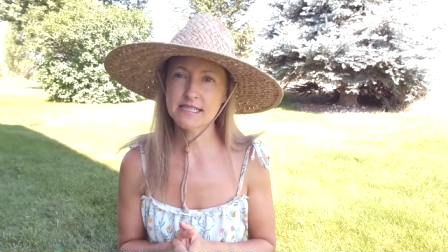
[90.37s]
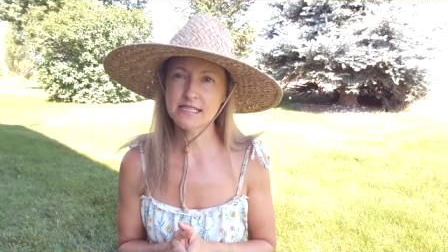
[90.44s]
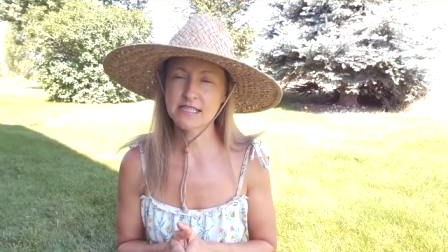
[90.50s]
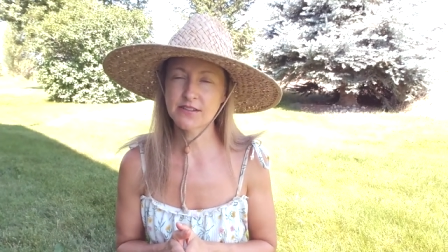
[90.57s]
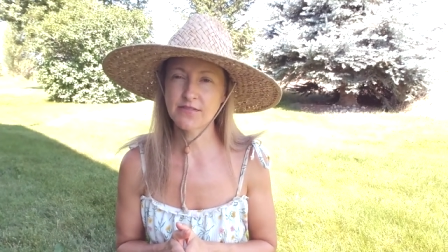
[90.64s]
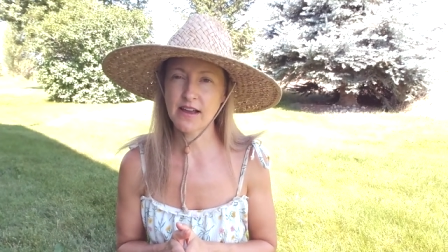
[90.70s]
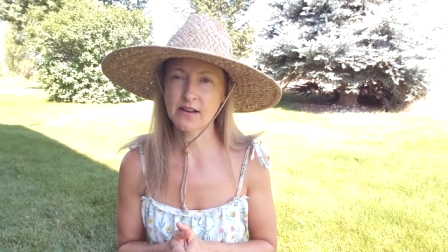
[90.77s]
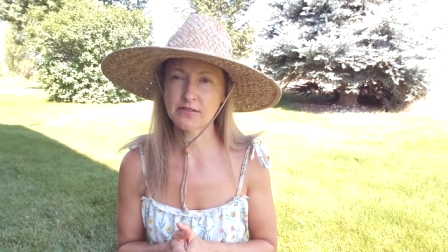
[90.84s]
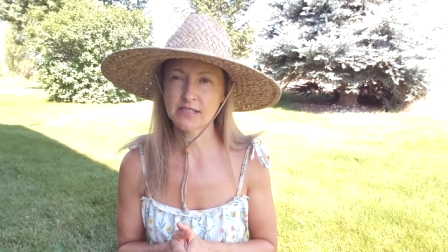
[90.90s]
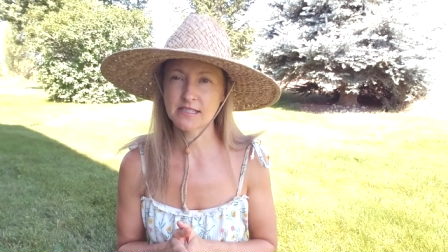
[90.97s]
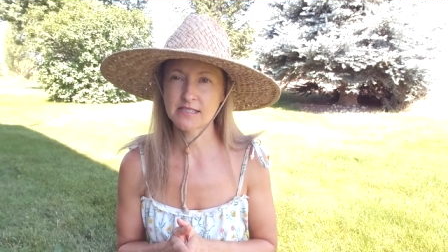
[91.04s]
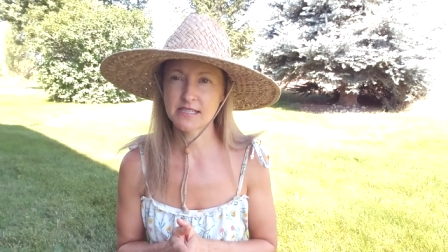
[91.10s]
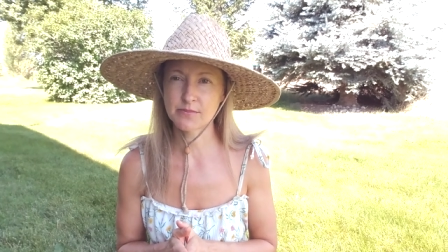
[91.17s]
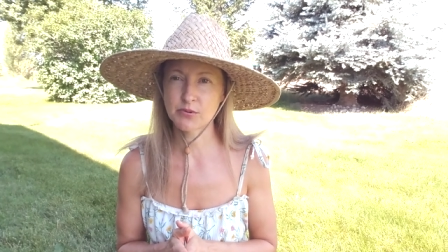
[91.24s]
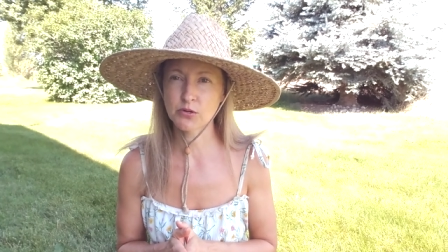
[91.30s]
is found in
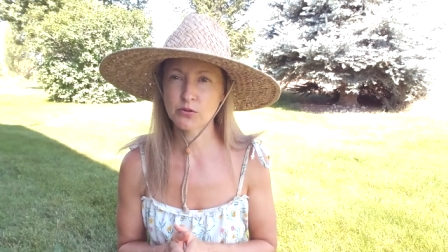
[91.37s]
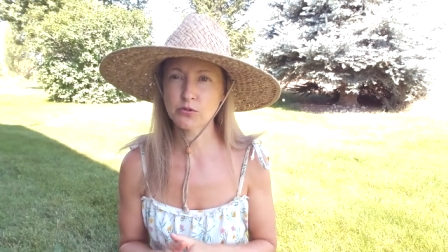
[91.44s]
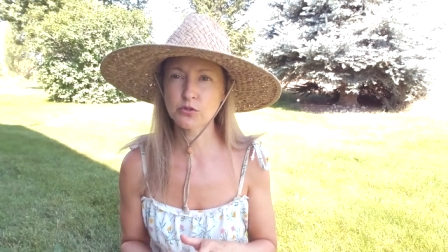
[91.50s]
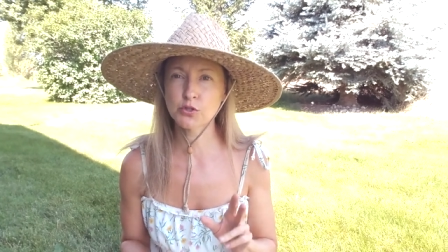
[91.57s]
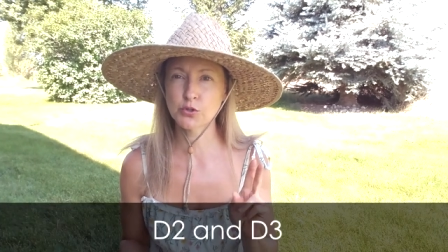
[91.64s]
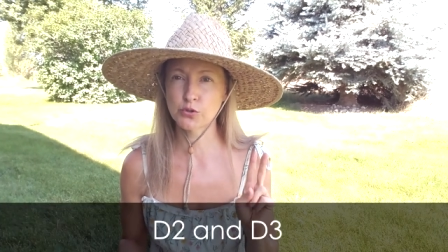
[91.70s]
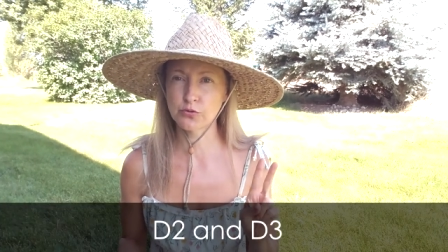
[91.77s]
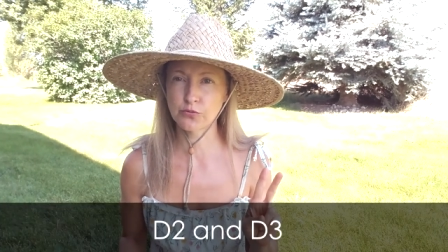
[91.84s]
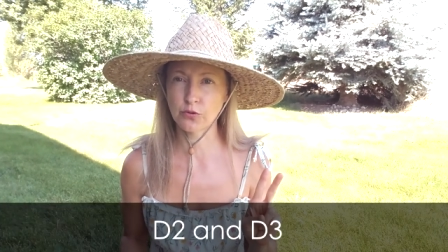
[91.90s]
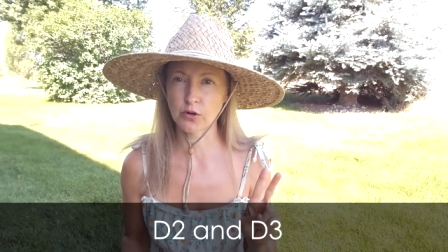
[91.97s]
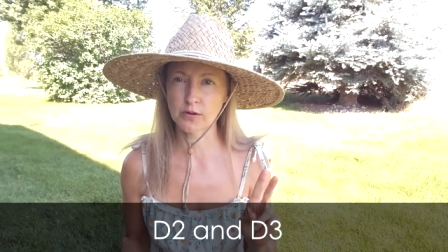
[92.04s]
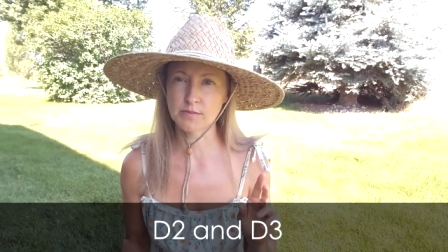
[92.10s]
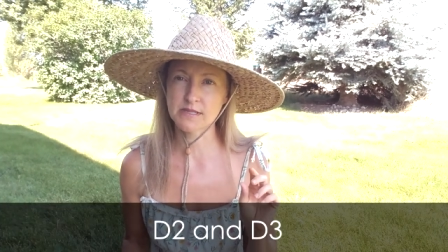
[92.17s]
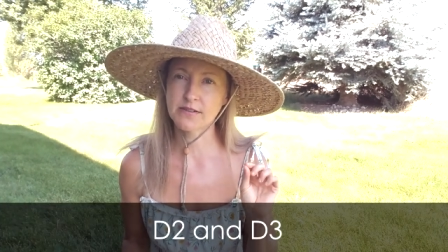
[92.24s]
typical two forms,